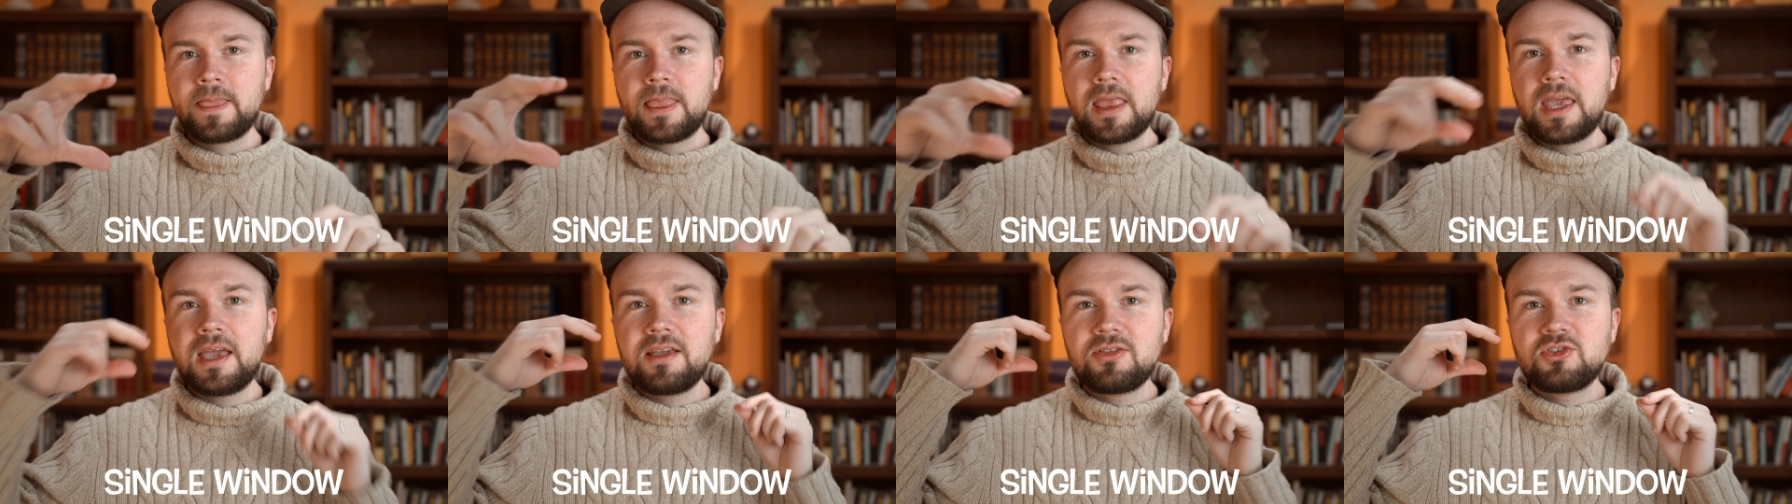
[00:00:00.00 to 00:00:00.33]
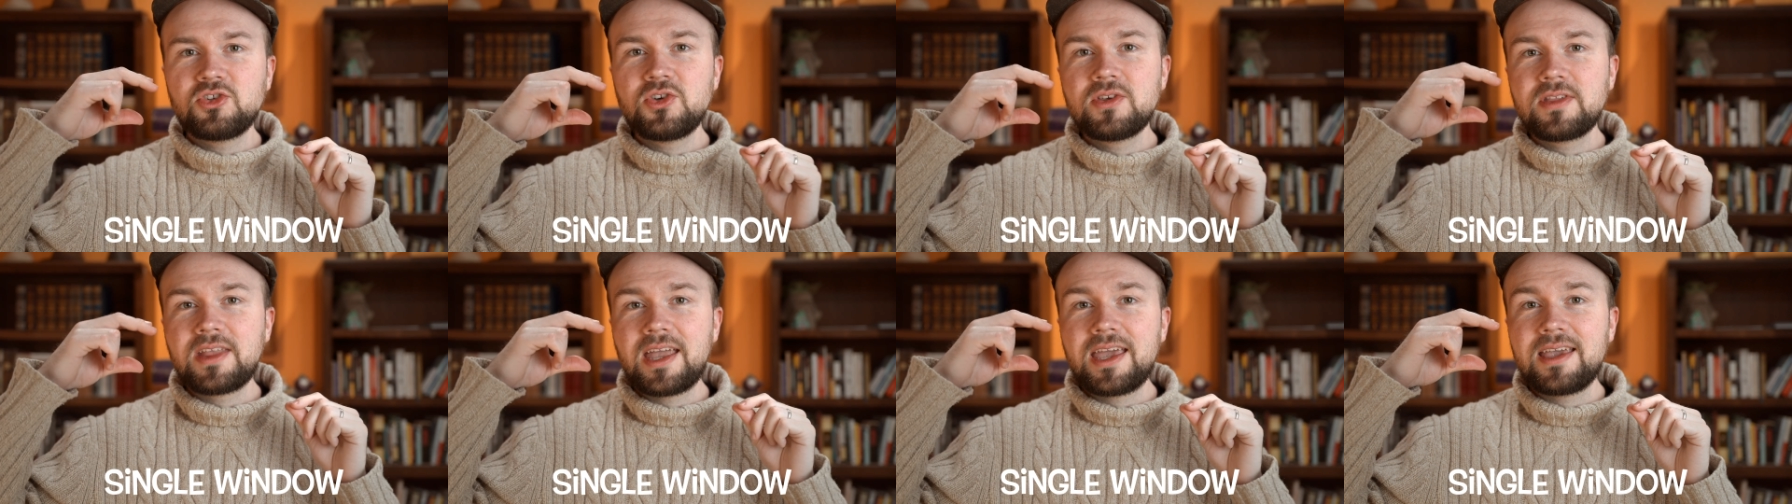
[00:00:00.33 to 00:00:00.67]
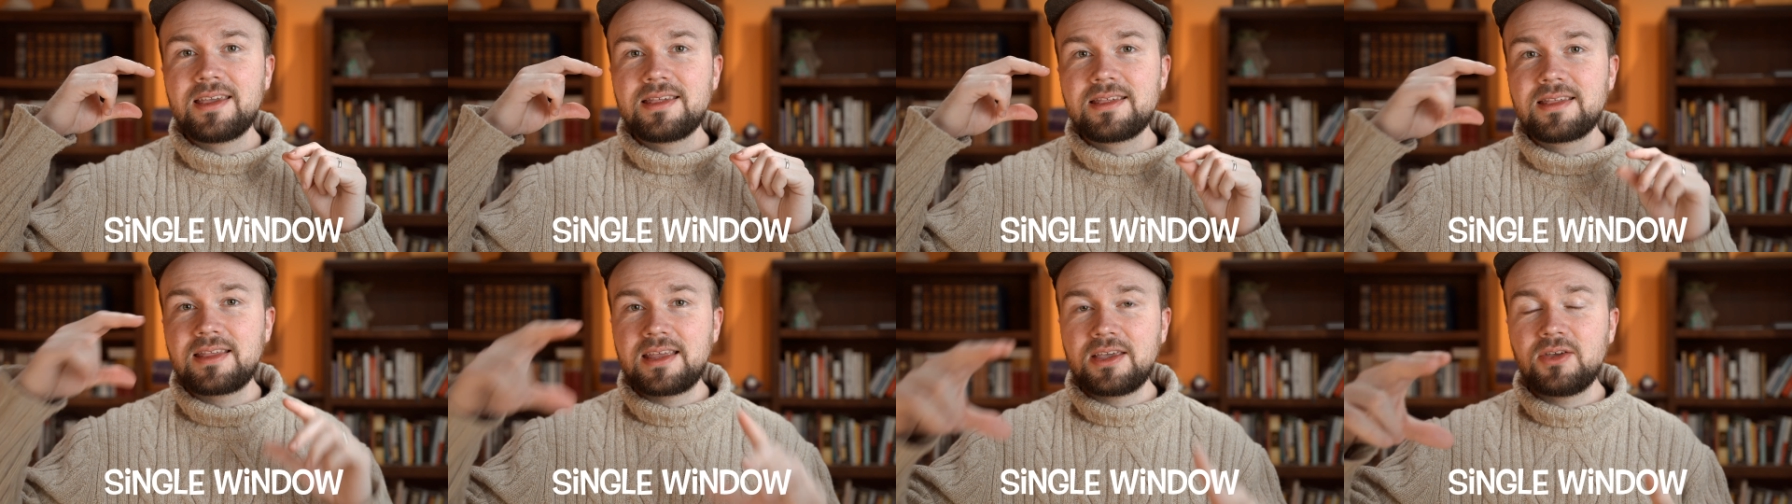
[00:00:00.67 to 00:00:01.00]
It's just a
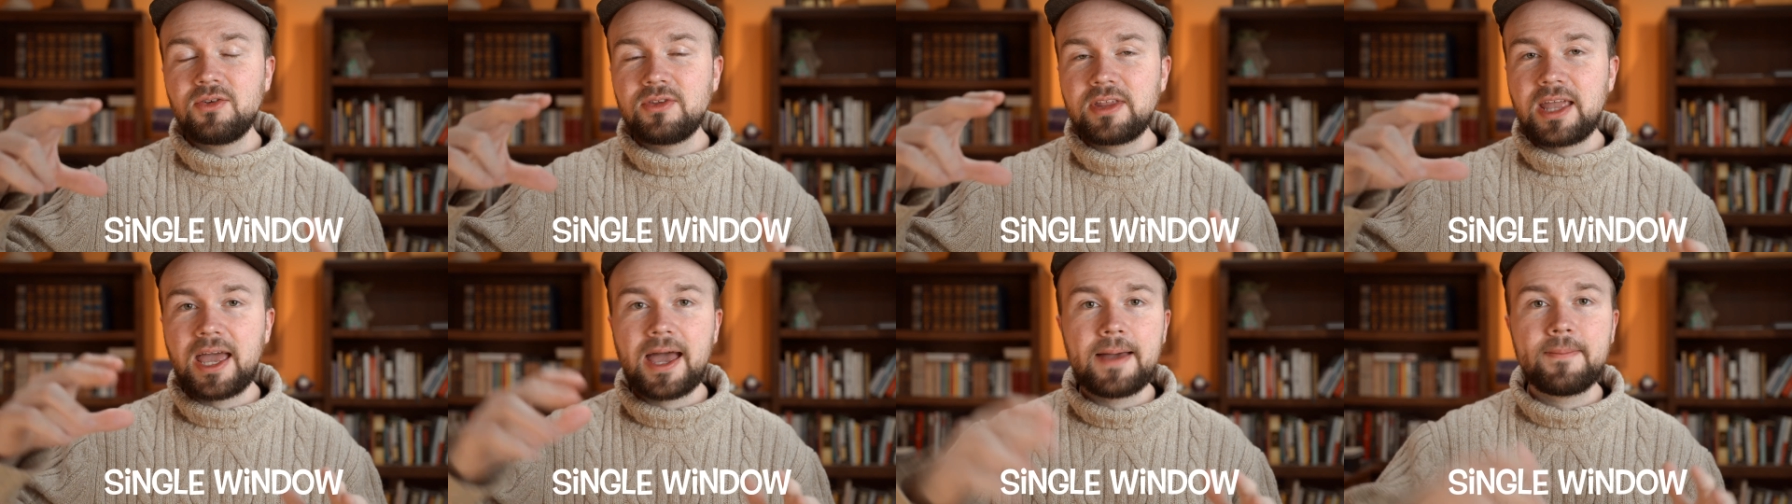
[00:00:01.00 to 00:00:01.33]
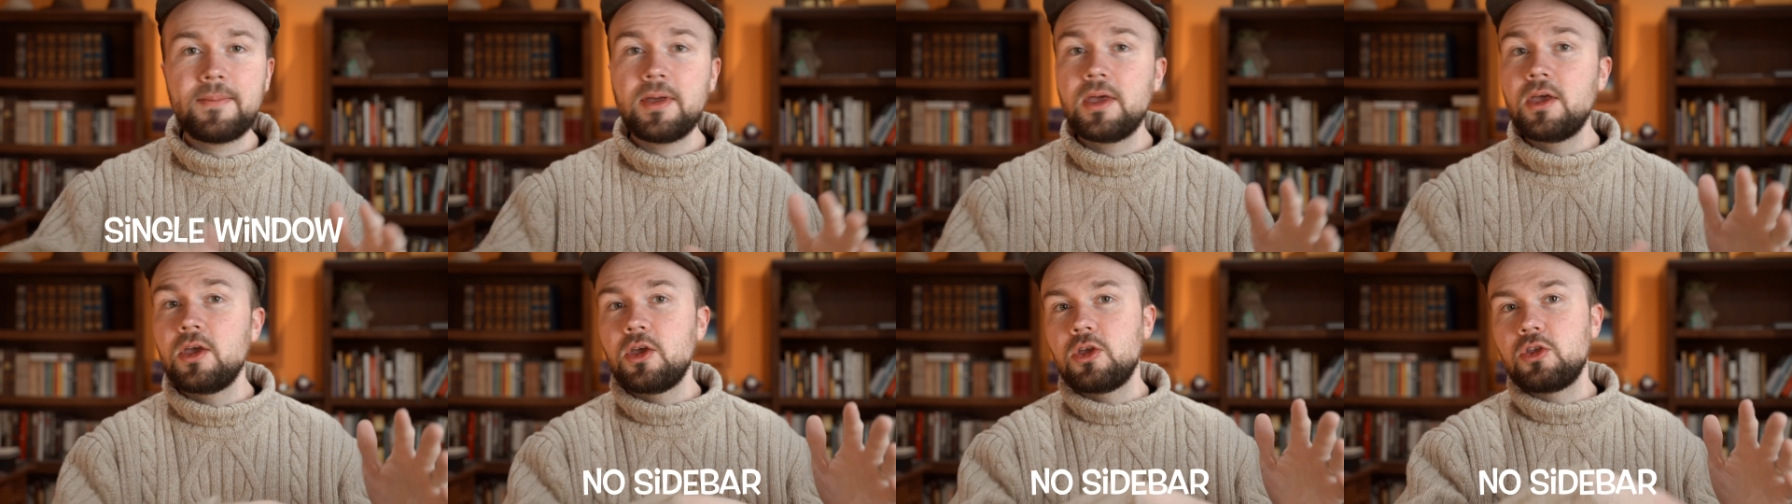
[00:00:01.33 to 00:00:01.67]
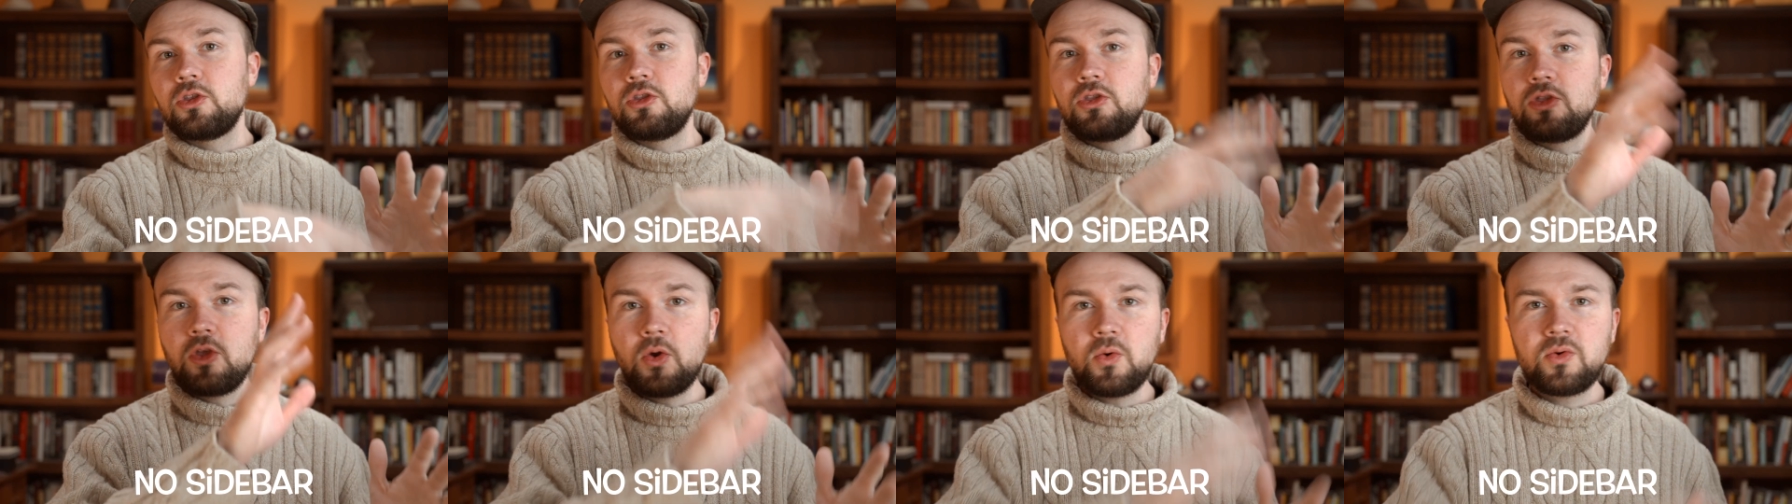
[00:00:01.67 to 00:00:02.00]
single tab,
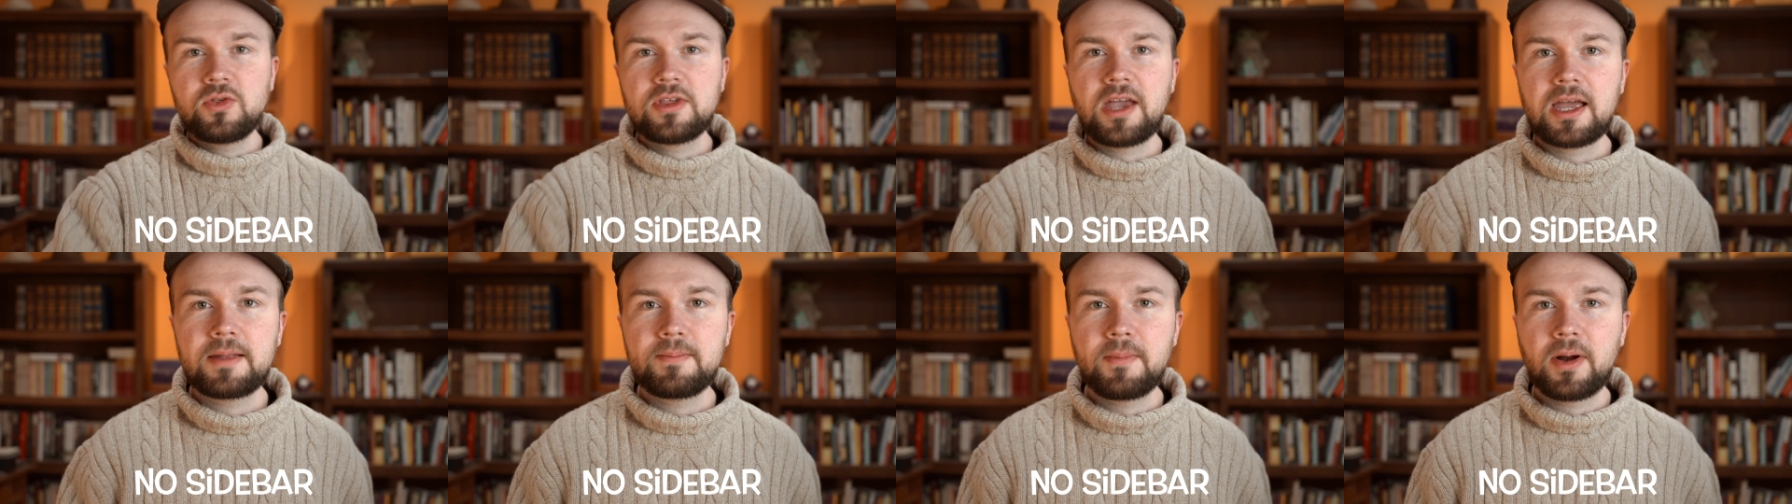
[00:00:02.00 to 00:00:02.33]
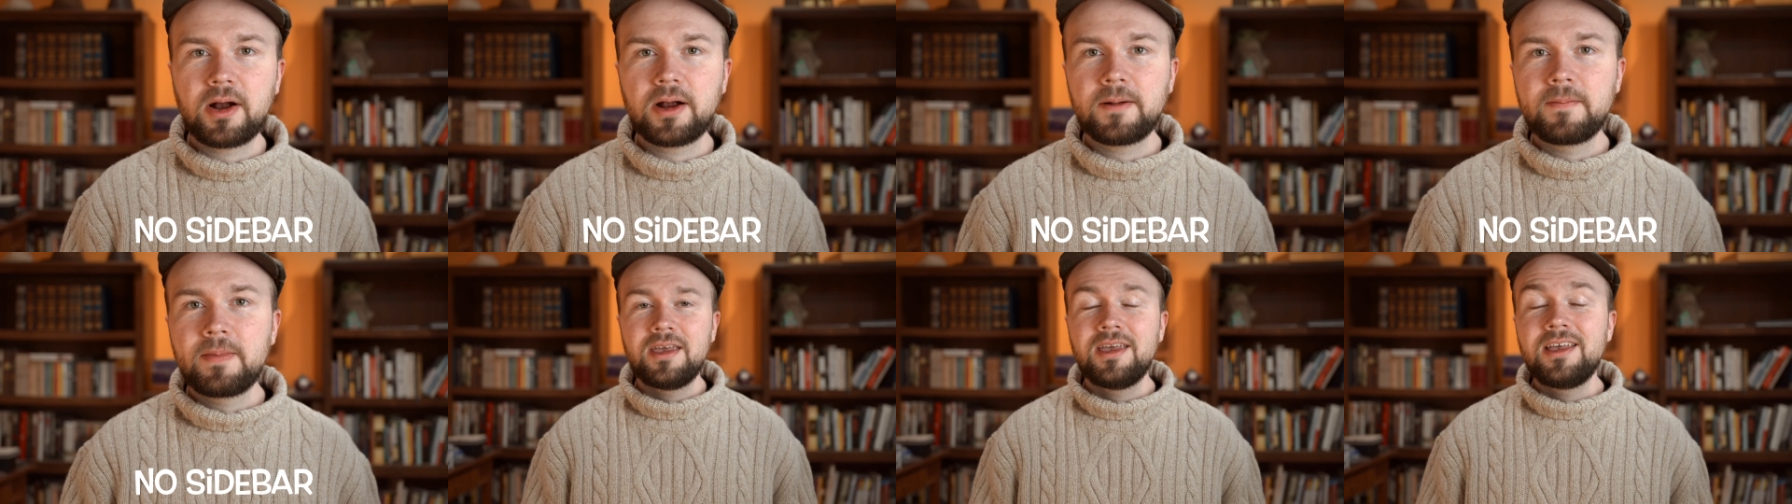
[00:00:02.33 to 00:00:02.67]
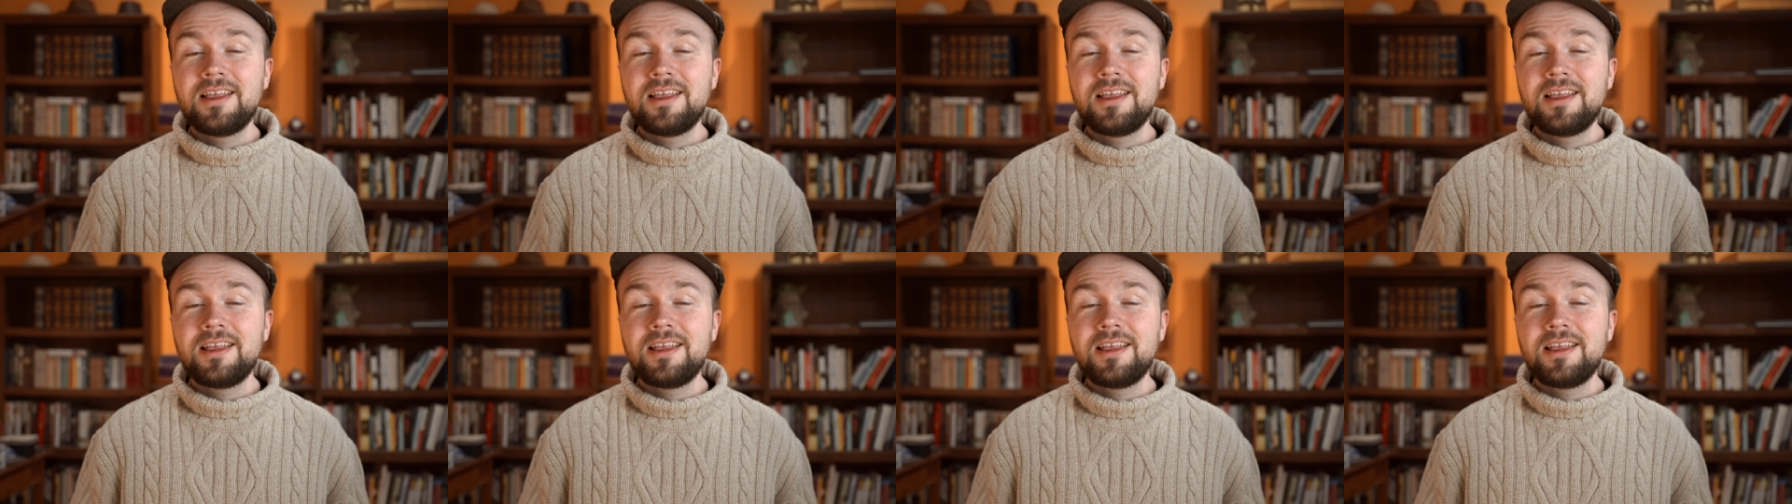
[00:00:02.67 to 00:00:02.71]
no sidebar,